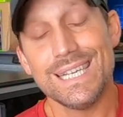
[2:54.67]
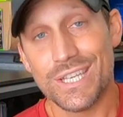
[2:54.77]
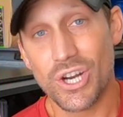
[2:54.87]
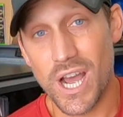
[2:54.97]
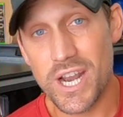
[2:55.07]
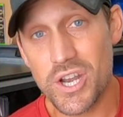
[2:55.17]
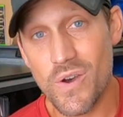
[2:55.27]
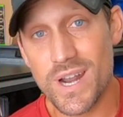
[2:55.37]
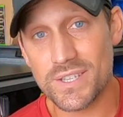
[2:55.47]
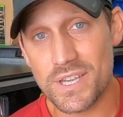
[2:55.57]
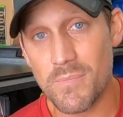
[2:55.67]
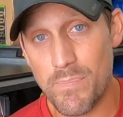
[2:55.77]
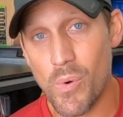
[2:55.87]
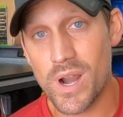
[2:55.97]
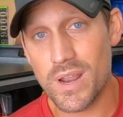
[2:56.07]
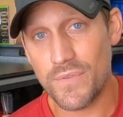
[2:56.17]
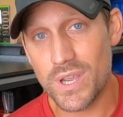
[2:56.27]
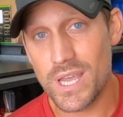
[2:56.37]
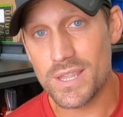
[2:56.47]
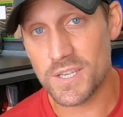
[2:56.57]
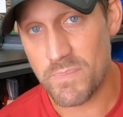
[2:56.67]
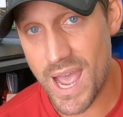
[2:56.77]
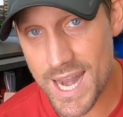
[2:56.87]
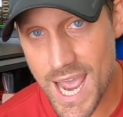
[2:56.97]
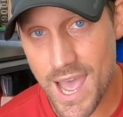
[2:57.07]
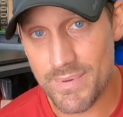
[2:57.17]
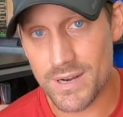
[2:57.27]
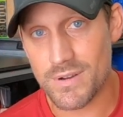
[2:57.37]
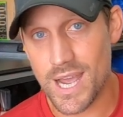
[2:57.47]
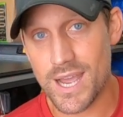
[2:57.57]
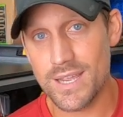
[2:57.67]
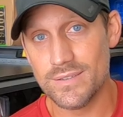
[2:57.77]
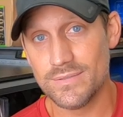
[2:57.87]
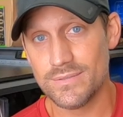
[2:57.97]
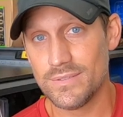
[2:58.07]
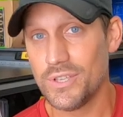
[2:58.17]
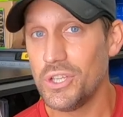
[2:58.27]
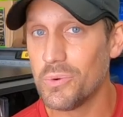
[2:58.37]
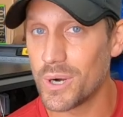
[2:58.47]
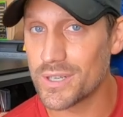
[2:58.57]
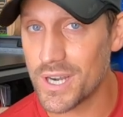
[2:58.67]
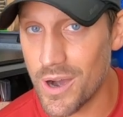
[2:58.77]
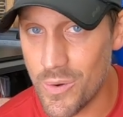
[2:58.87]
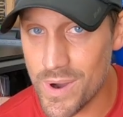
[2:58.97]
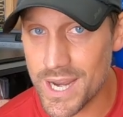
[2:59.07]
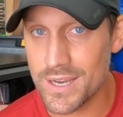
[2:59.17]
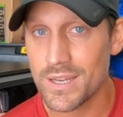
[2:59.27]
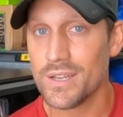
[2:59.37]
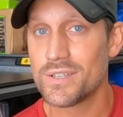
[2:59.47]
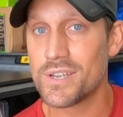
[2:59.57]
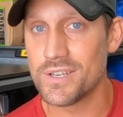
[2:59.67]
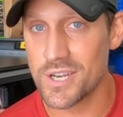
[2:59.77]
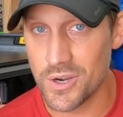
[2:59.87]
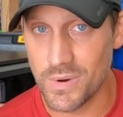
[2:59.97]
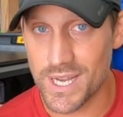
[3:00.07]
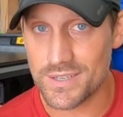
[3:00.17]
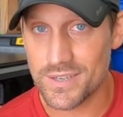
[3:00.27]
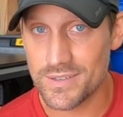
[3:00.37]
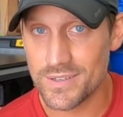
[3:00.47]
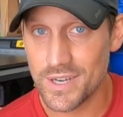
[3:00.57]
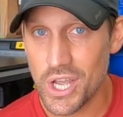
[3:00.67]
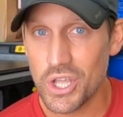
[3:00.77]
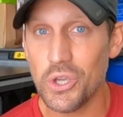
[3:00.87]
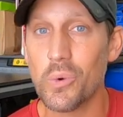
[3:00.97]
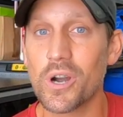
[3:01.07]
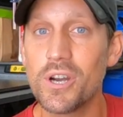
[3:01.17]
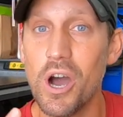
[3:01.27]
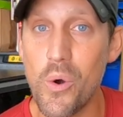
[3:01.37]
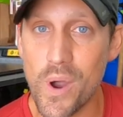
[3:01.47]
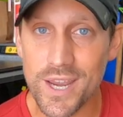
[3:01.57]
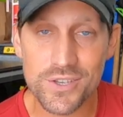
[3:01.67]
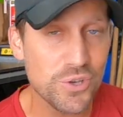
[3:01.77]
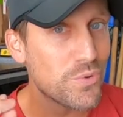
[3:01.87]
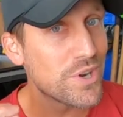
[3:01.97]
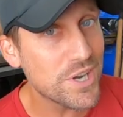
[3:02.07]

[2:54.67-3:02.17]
you're going to do it at some point if you get in this bad habit, okay? You are going to do it. You are going to